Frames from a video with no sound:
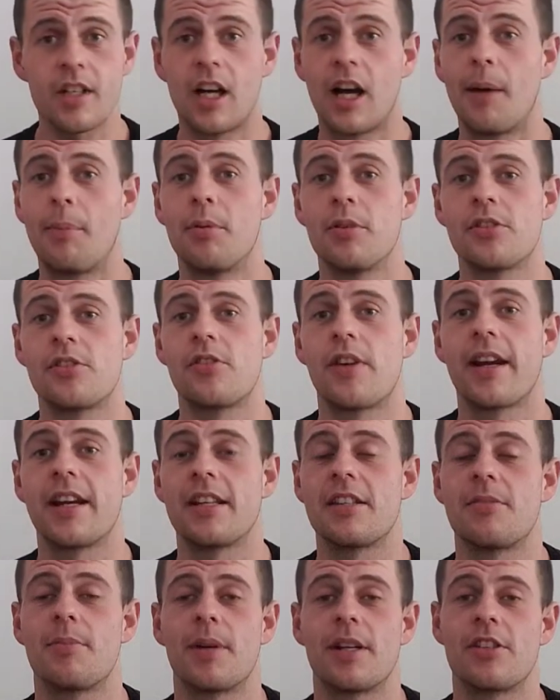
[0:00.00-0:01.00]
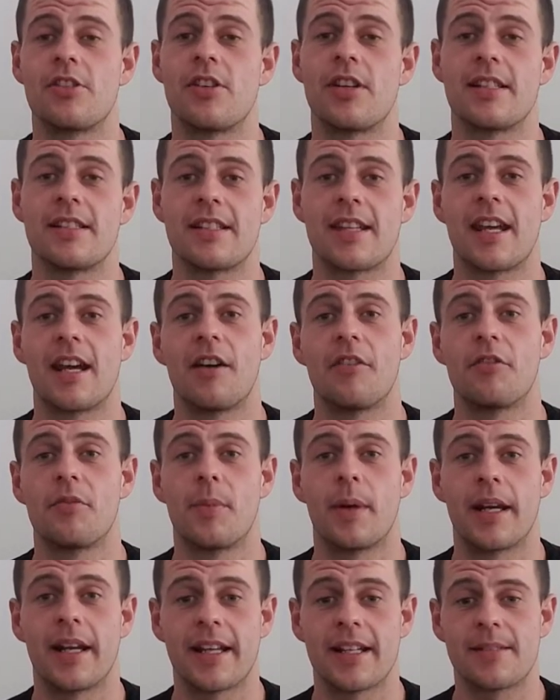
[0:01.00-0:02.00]
I put straight into my shares account for
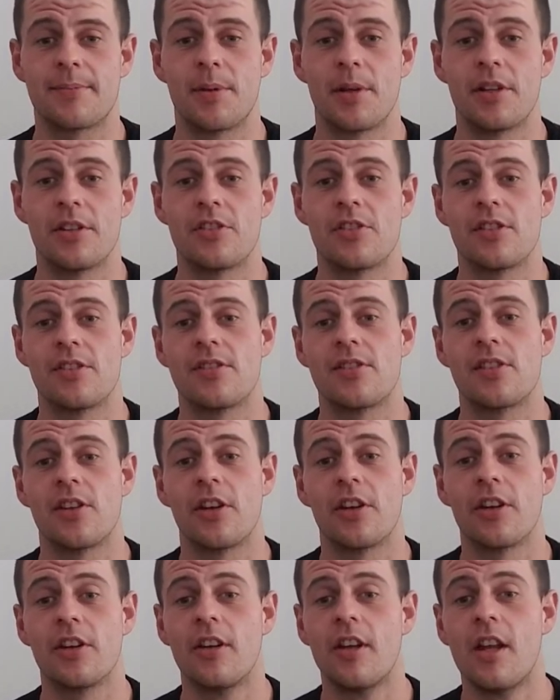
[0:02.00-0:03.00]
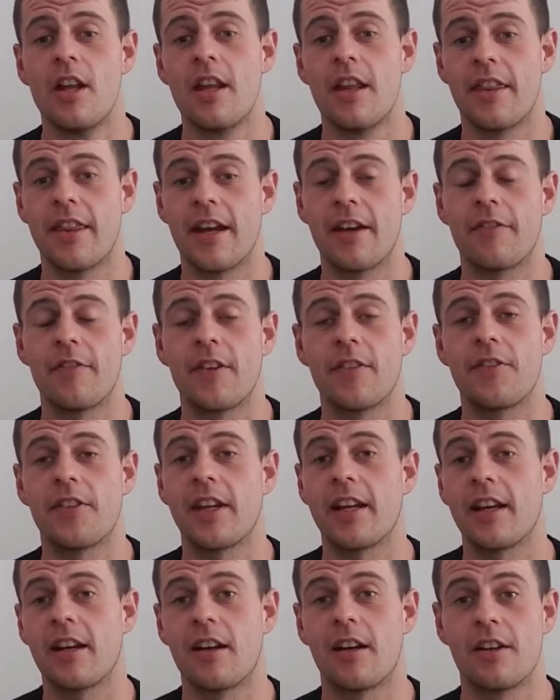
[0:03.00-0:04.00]
my next purchase. So that
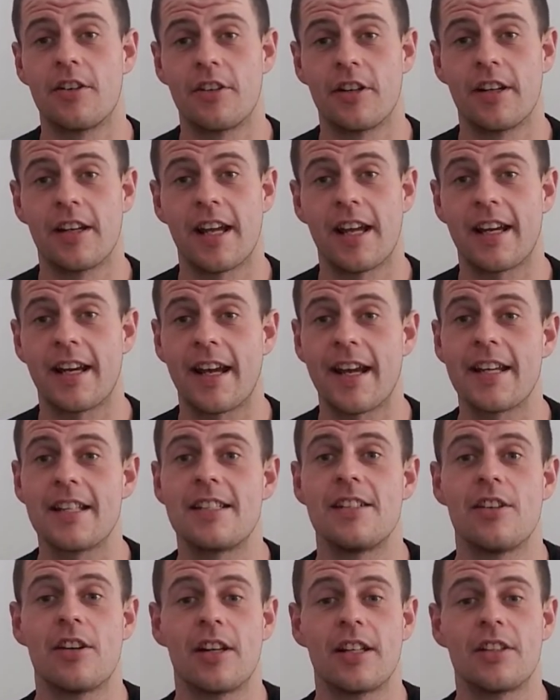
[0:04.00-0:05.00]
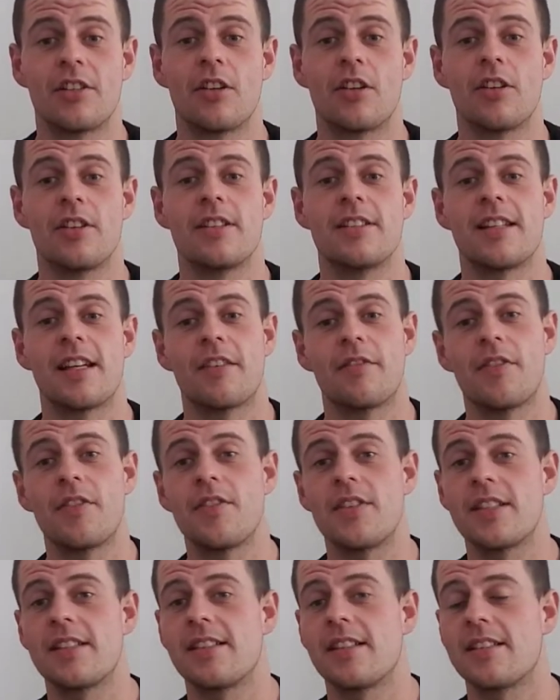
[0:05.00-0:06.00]

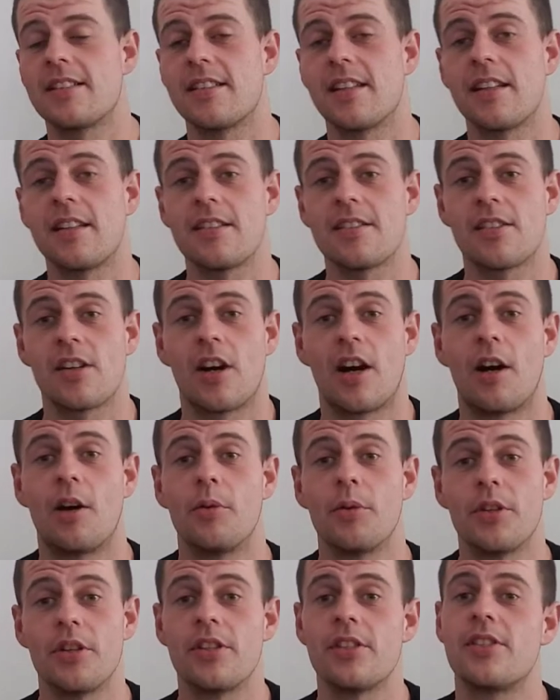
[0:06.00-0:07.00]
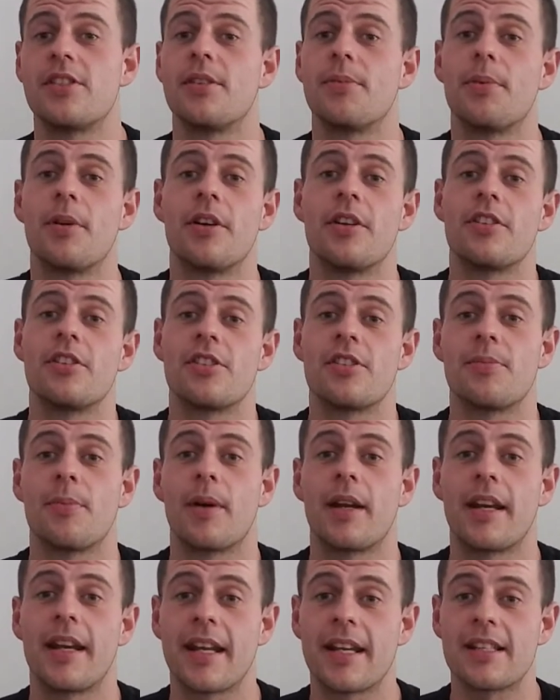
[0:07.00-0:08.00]
$1,589.56 I'll use to purchase
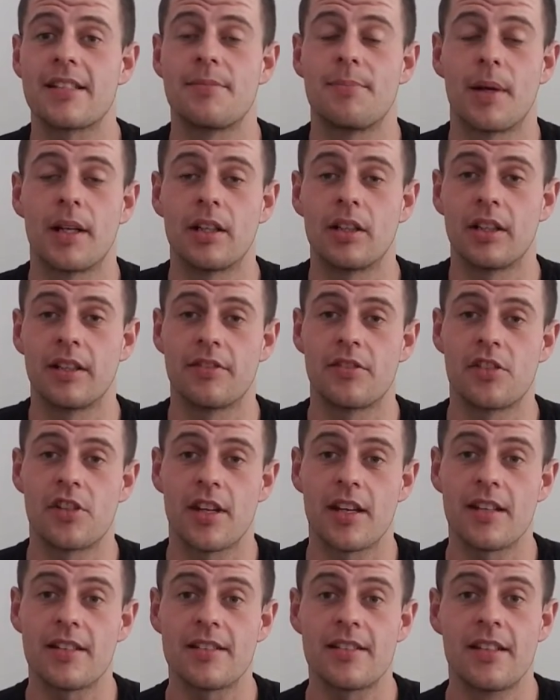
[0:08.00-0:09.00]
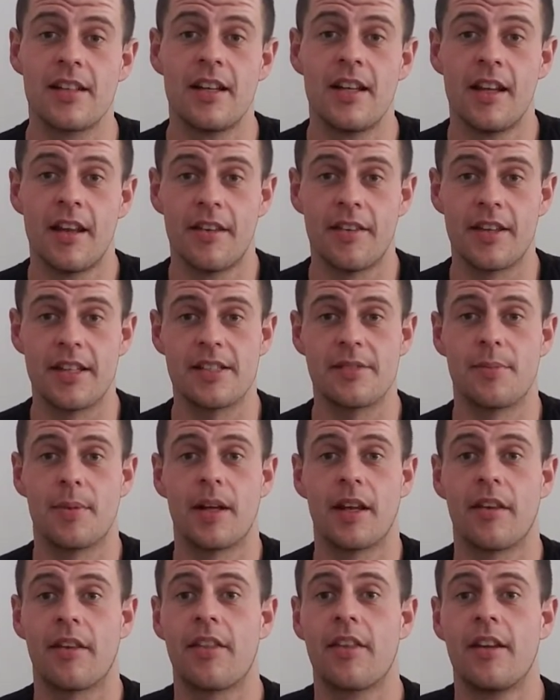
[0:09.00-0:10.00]
my next bundle of shares this
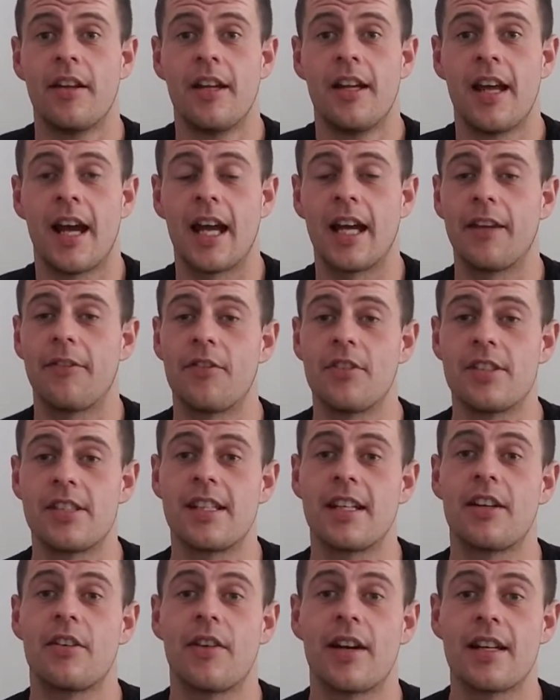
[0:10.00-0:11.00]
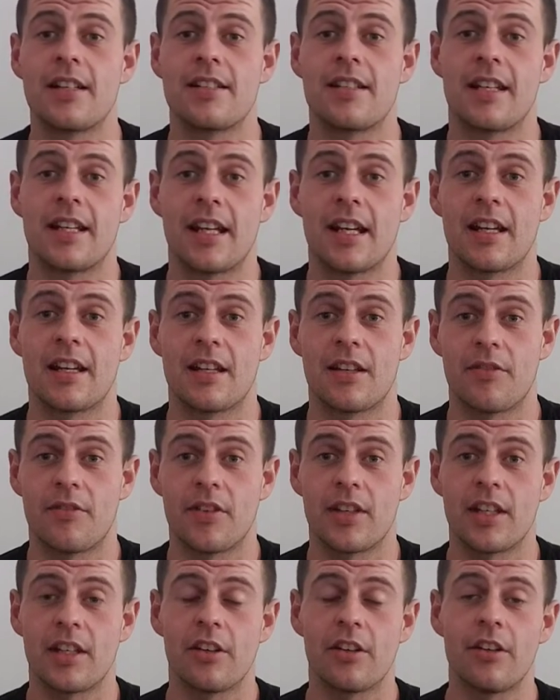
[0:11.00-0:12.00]
month. And if you stick around to the end of the
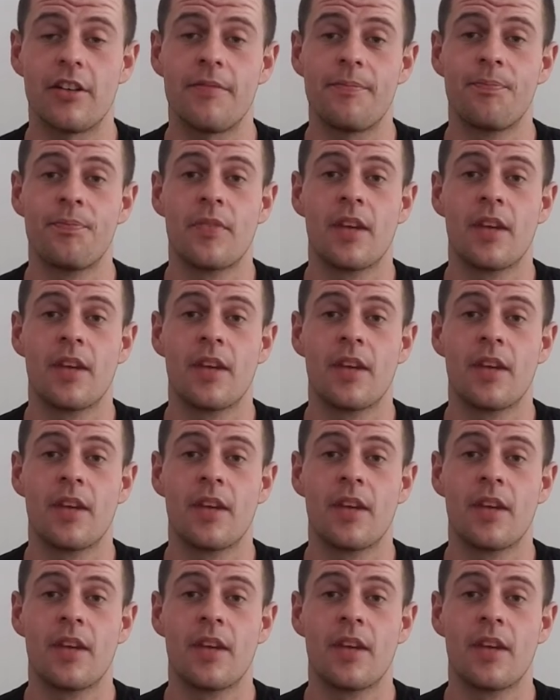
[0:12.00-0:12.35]
video,